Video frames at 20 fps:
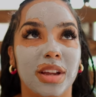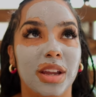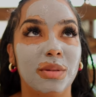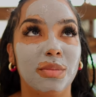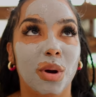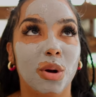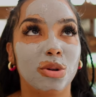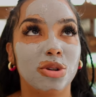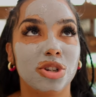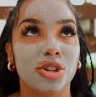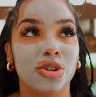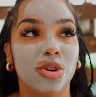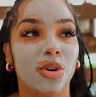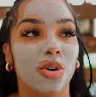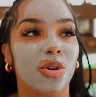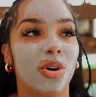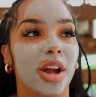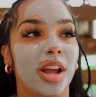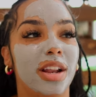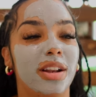
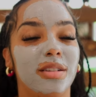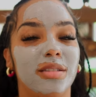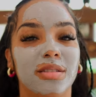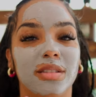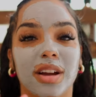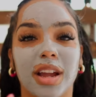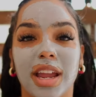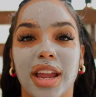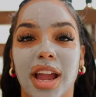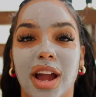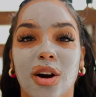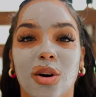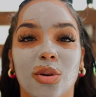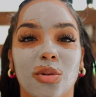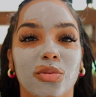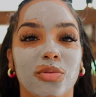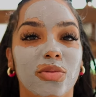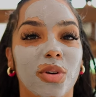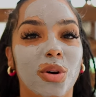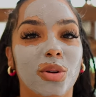emotional and looking at
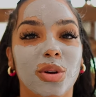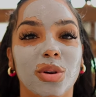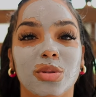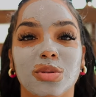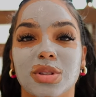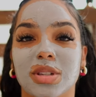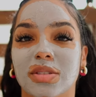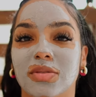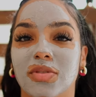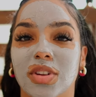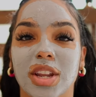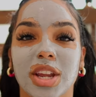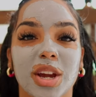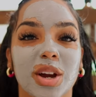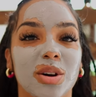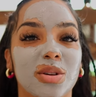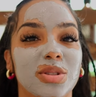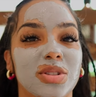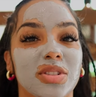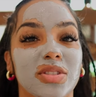old photos and
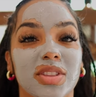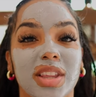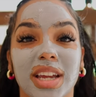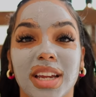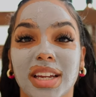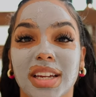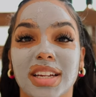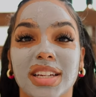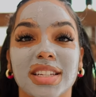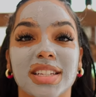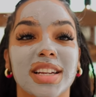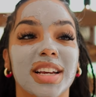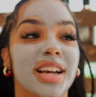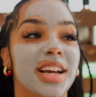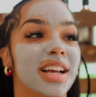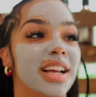videos and things